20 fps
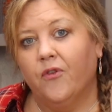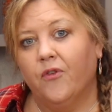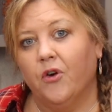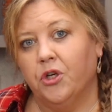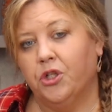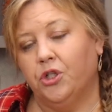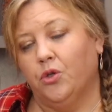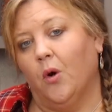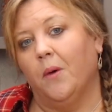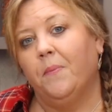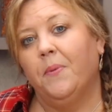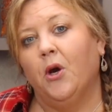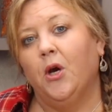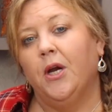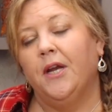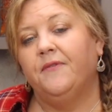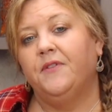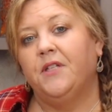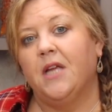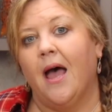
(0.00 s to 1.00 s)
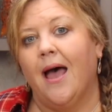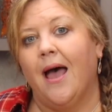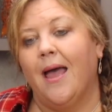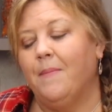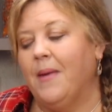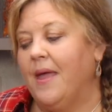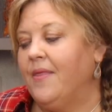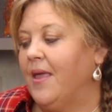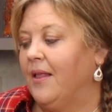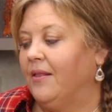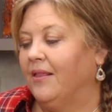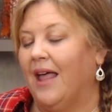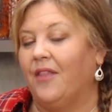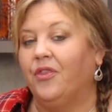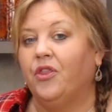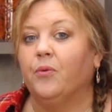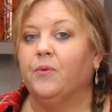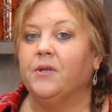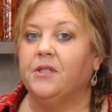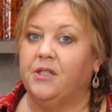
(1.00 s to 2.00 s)
for a short period of time and then
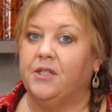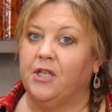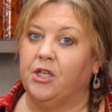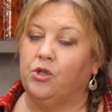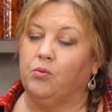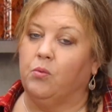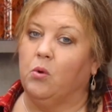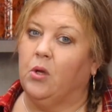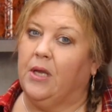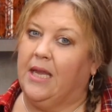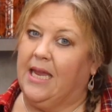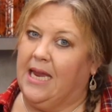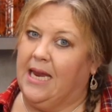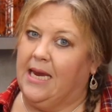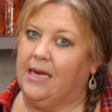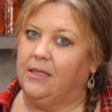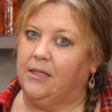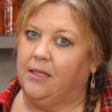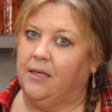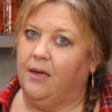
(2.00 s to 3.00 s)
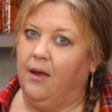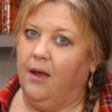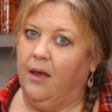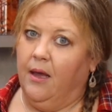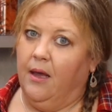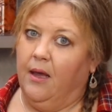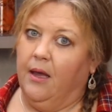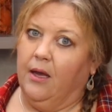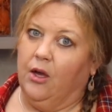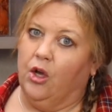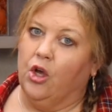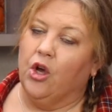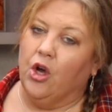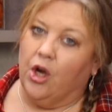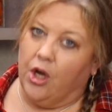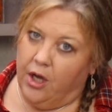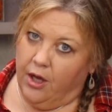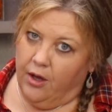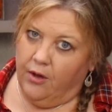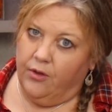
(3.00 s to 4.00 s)
let the residual heat
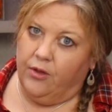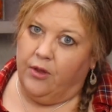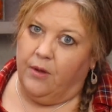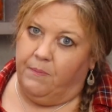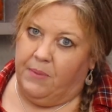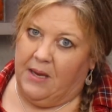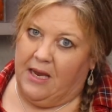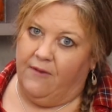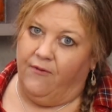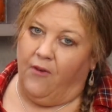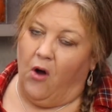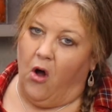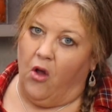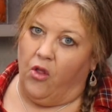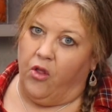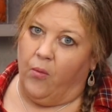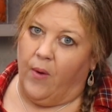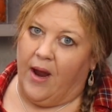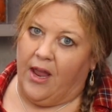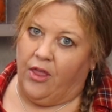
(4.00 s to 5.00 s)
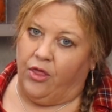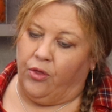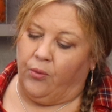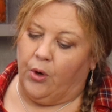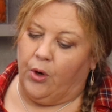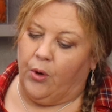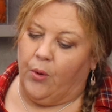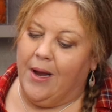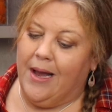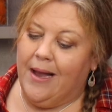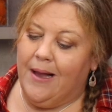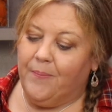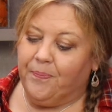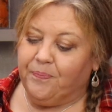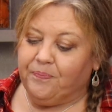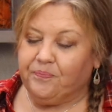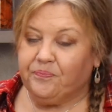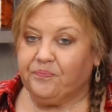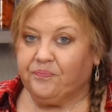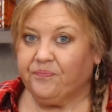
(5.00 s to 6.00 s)
cook the beef all the way through.
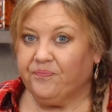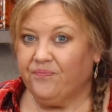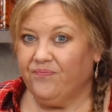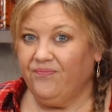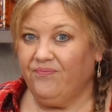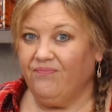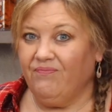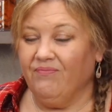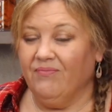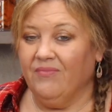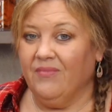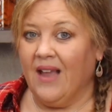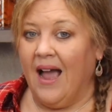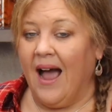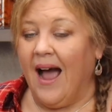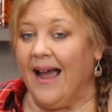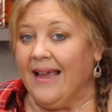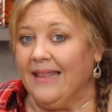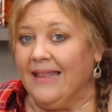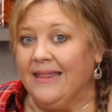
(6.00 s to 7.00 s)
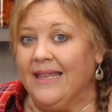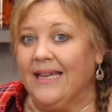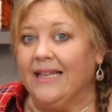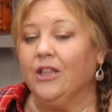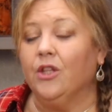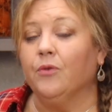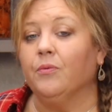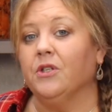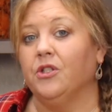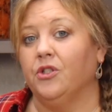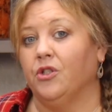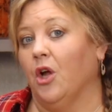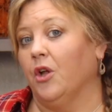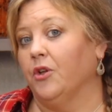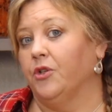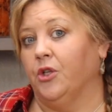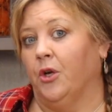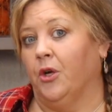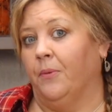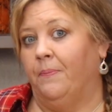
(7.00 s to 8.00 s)
I think the
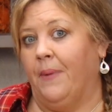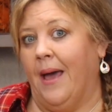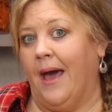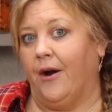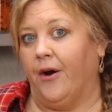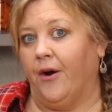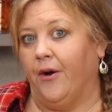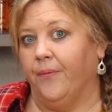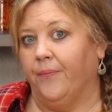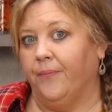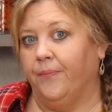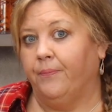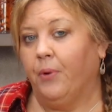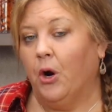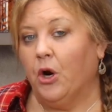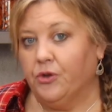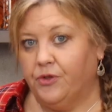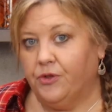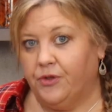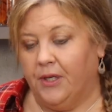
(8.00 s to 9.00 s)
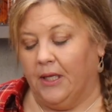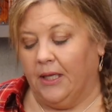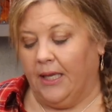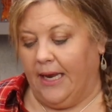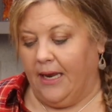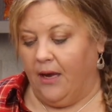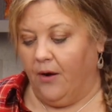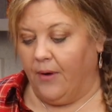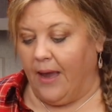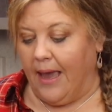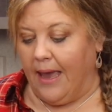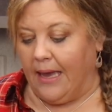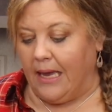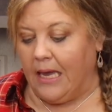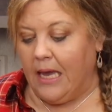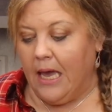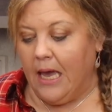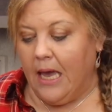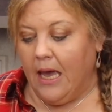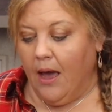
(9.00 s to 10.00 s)
results are better, personally, okay?